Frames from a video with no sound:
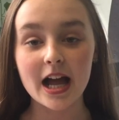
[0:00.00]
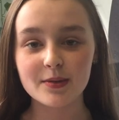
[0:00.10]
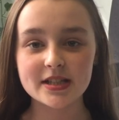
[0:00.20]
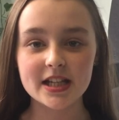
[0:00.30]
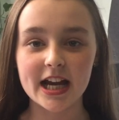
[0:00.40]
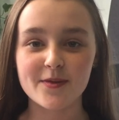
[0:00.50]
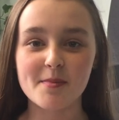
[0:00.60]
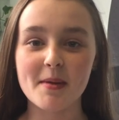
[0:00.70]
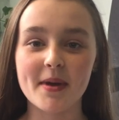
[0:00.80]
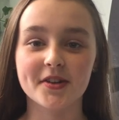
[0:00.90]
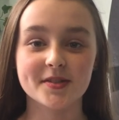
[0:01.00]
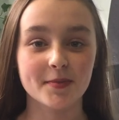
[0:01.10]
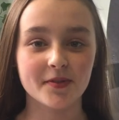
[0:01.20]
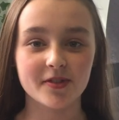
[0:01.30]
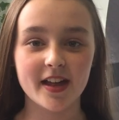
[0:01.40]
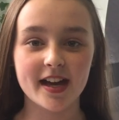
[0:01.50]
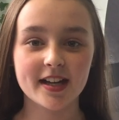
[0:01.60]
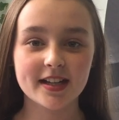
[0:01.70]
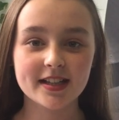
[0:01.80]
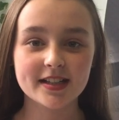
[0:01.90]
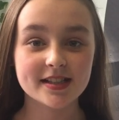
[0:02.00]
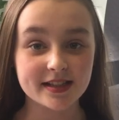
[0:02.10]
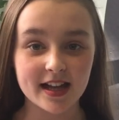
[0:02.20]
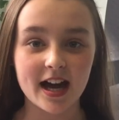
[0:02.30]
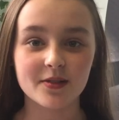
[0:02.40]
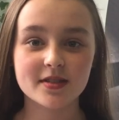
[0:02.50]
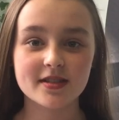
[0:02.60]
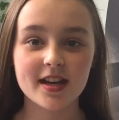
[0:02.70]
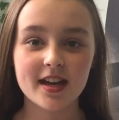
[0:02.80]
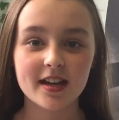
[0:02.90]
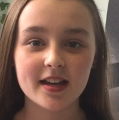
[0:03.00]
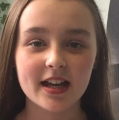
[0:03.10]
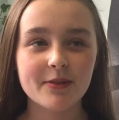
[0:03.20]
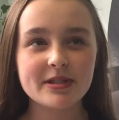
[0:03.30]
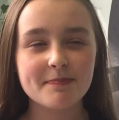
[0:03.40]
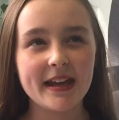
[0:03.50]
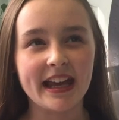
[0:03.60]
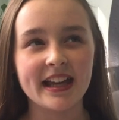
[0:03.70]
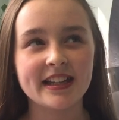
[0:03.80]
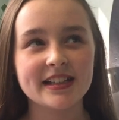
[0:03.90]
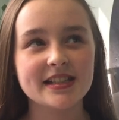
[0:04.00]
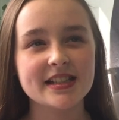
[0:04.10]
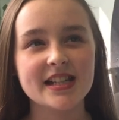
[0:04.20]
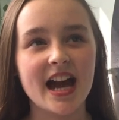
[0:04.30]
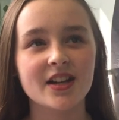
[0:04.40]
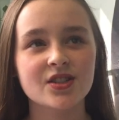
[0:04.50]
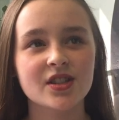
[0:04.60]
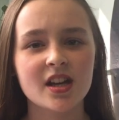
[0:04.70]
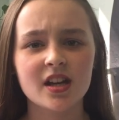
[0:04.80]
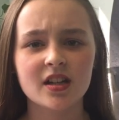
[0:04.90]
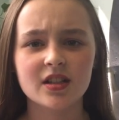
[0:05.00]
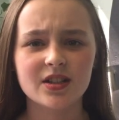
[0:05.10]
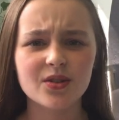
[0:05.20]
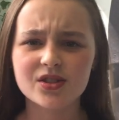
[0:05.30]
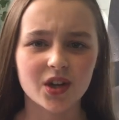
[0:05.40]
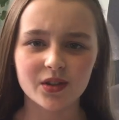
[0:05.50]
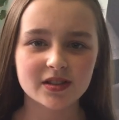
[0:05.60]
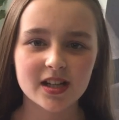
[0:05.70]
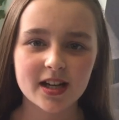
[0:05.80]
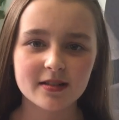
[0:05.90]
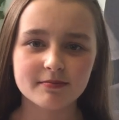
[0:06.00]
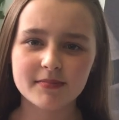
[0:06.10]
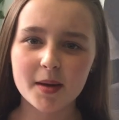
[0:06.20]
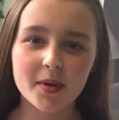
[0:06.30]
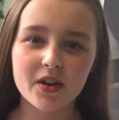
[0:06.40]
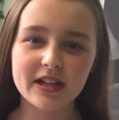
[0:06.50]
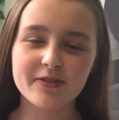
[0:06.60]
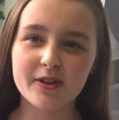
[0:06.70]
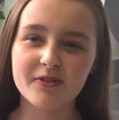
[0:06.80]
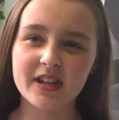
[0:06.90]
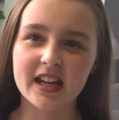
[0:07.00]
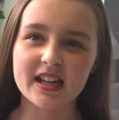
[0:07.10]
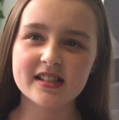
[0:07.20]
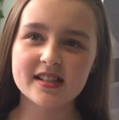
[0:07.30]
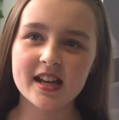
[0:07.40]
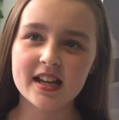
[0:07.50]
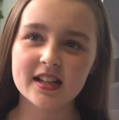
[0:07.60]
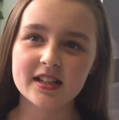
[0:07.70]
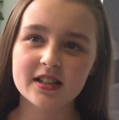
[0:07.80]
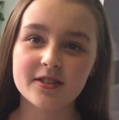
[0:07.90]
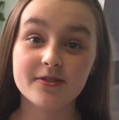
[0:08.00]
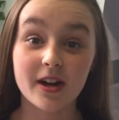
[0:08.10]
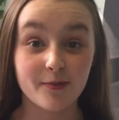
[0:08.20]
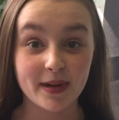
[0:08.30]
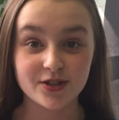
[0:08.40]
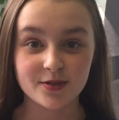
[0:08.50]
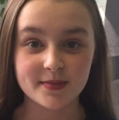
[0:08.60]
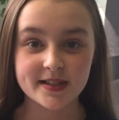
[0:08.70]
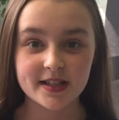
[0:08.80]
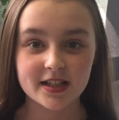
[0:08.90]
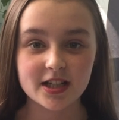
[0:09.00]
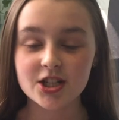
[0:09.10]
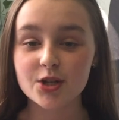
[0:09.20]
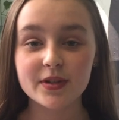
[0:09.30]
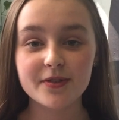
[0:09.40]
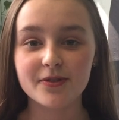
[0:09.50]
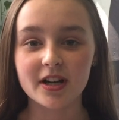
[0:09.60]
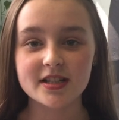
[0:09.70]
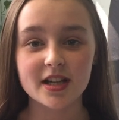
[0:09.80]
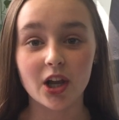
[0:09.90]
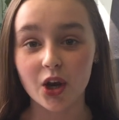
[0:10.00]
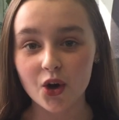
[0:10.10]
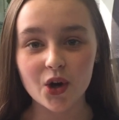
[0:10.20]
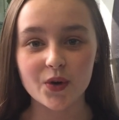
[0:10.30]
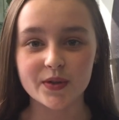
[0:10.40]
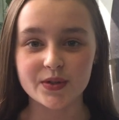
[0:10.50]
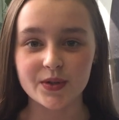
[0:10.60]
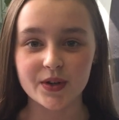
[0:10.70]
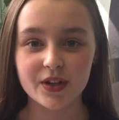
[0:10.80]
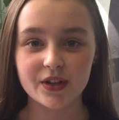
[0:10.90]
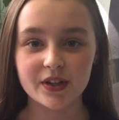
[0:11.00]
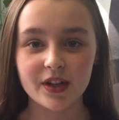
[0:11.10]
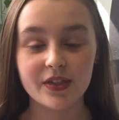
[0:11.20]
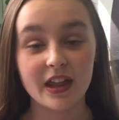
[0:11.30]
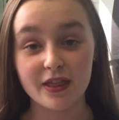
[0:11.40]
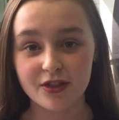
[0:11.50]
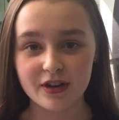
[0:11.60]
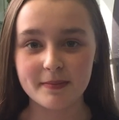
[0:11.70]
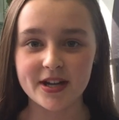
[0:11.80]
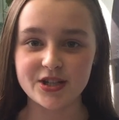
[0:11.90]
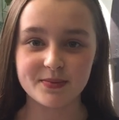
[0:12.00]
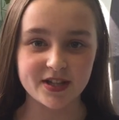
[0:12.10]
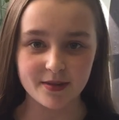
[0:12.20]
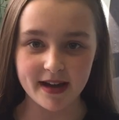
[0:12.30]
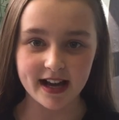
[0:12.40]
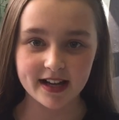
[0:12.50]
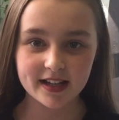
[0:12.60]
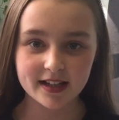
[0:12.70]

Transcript: I was 9 when my parents moved there, to the house. It was big, detached, not old, maybe only 50 years, 5 bedrooms. 2 at the front, a long corridor, then 3 bedrooms at the back.